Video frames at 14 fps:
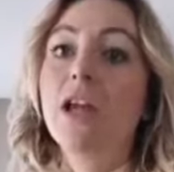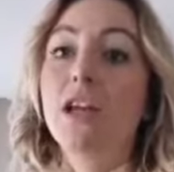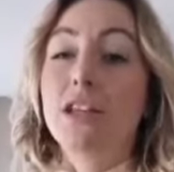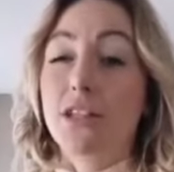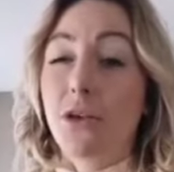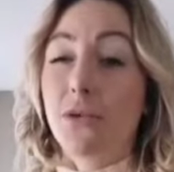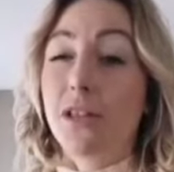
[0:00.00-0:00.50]

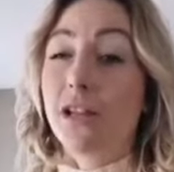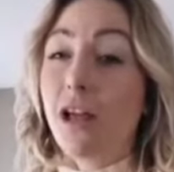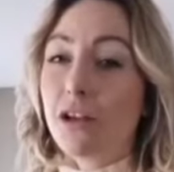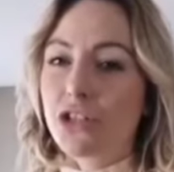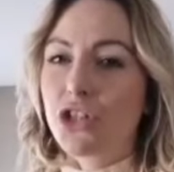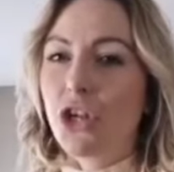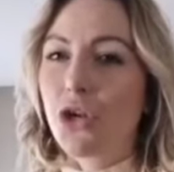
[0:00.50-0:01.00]
So in the
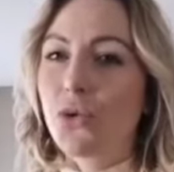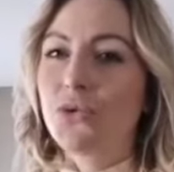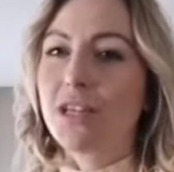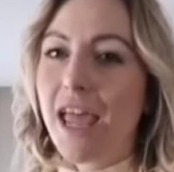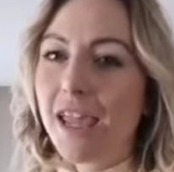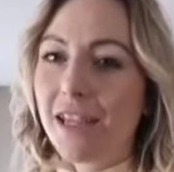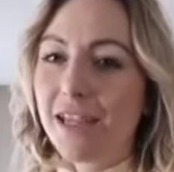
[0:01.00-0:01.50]
last 2
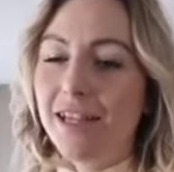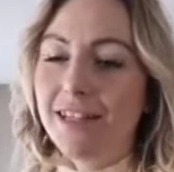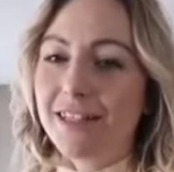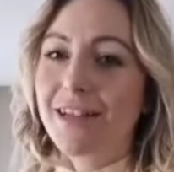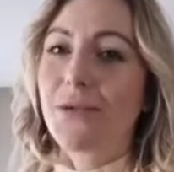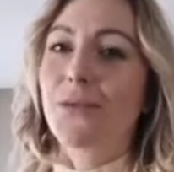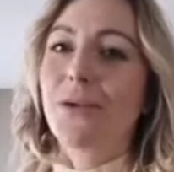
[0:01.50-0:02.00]

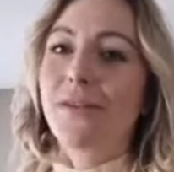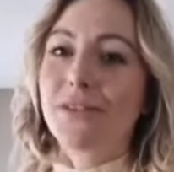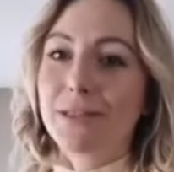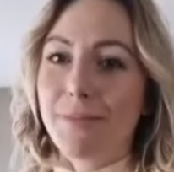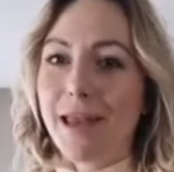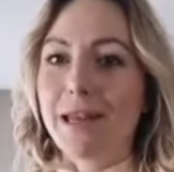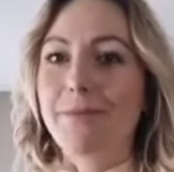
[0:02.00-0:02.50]
days, we've
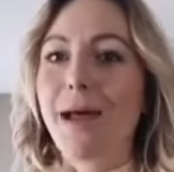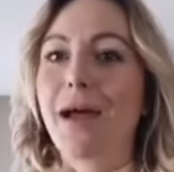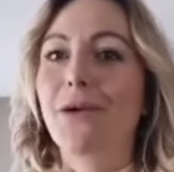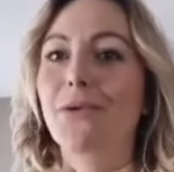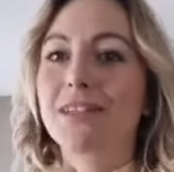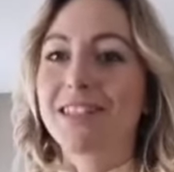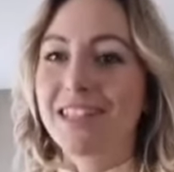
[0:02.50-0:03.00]
spent
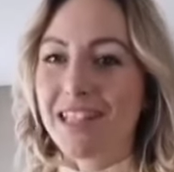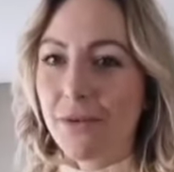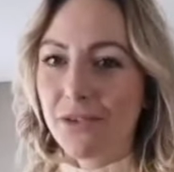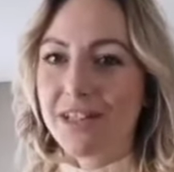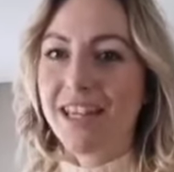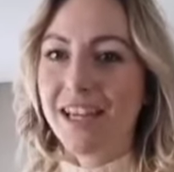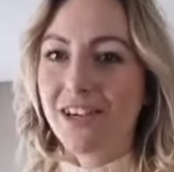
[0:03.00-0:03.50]
about
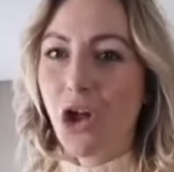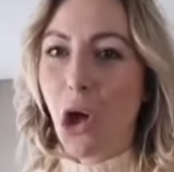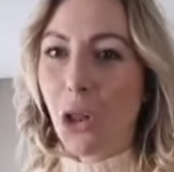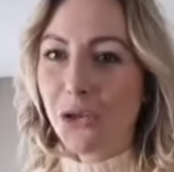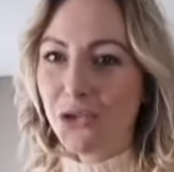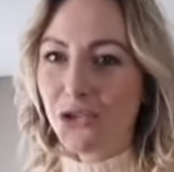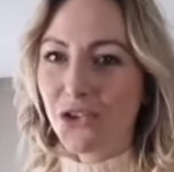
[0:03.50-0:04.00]

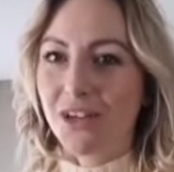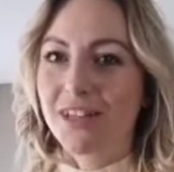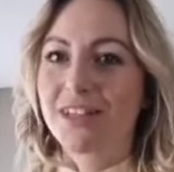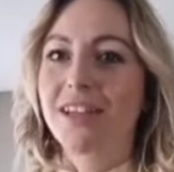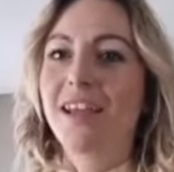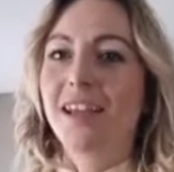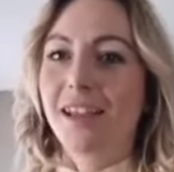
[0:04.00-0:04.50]

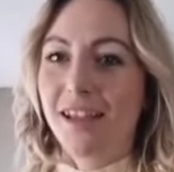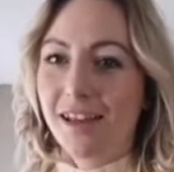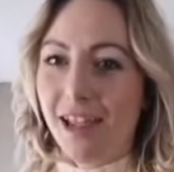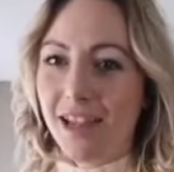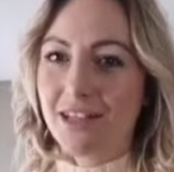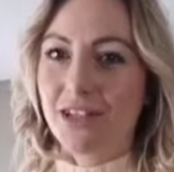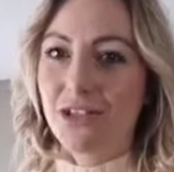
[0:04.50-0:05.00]
1,700
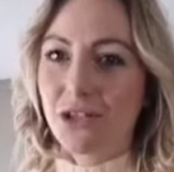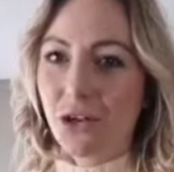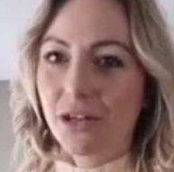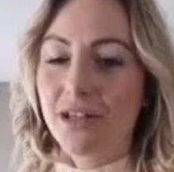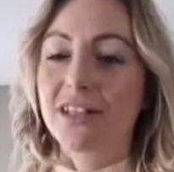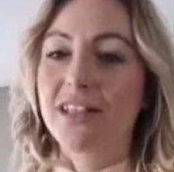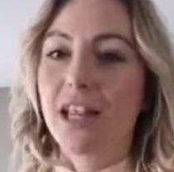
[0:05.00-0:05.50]
Canadian
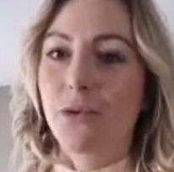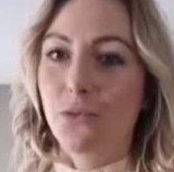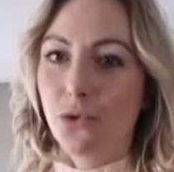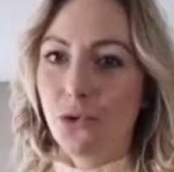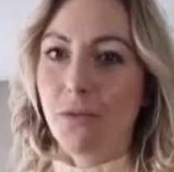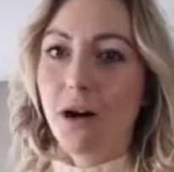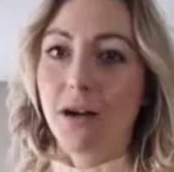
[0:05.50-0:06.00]
dollars in
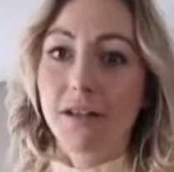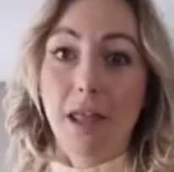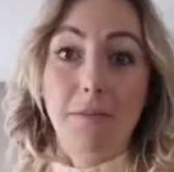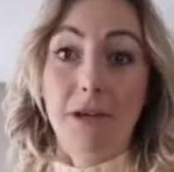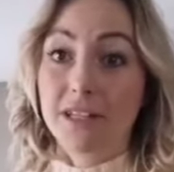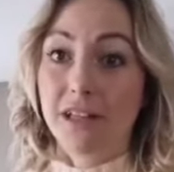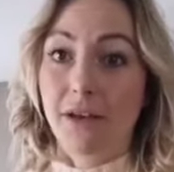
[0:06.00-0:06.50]
Walmart. They
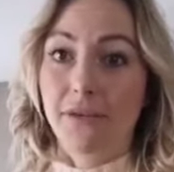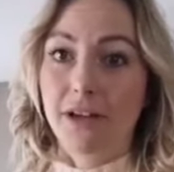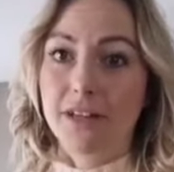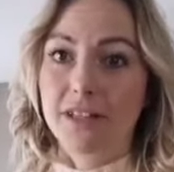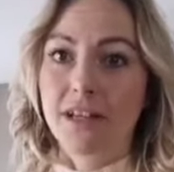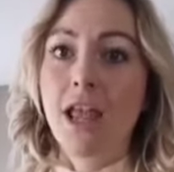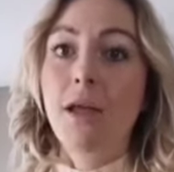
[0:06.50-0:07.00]
must love
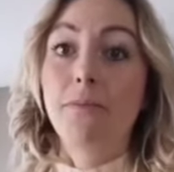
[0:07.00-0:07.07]
us.